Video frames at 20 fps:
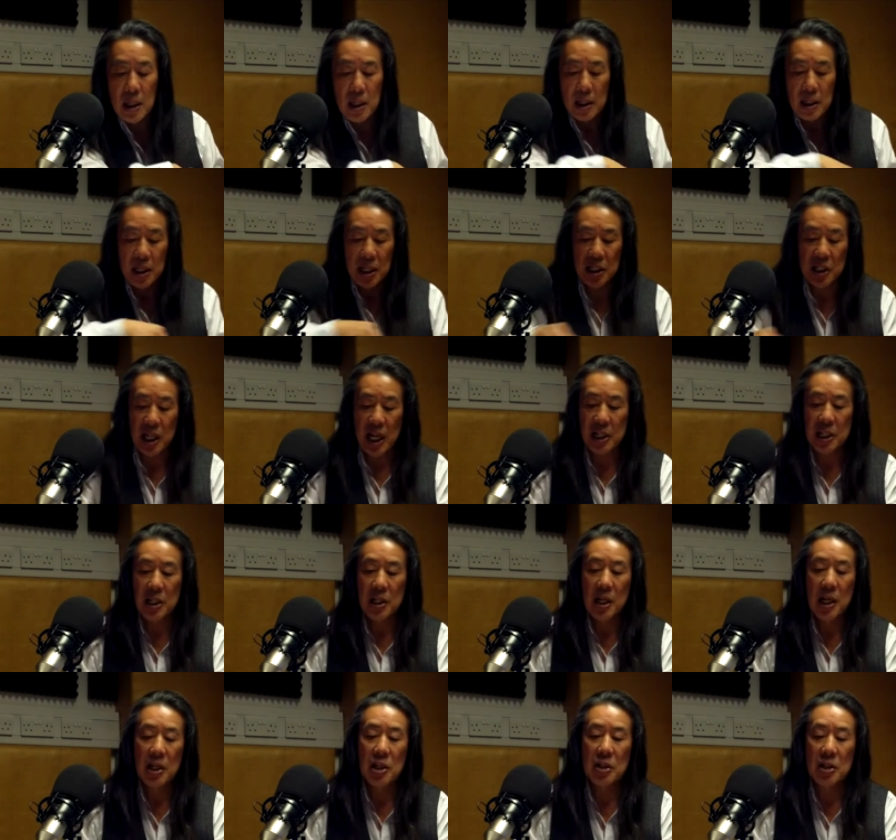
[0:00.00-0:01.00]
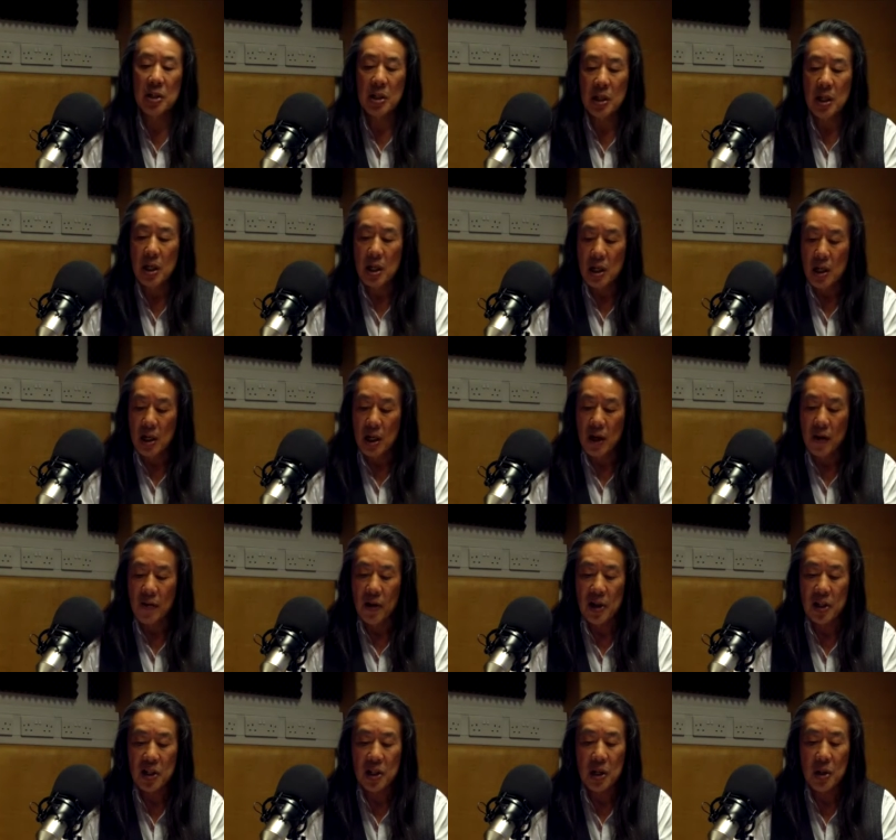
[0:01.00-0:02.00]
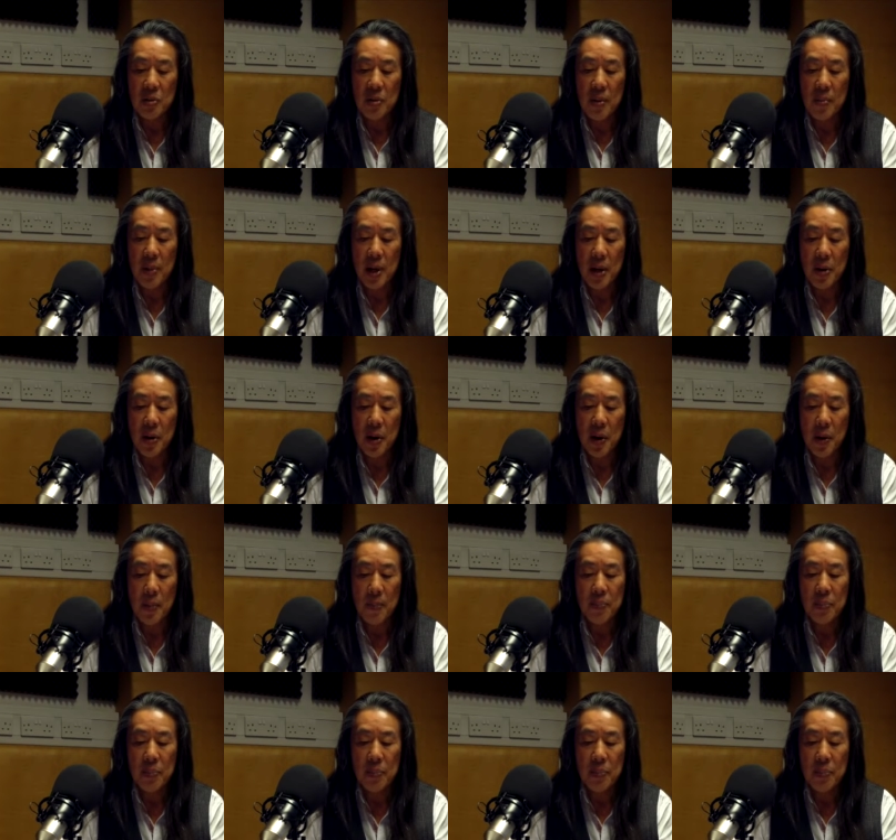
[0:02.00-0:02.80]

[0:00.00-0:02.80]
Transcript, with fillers: the assassination of Oscar Romero.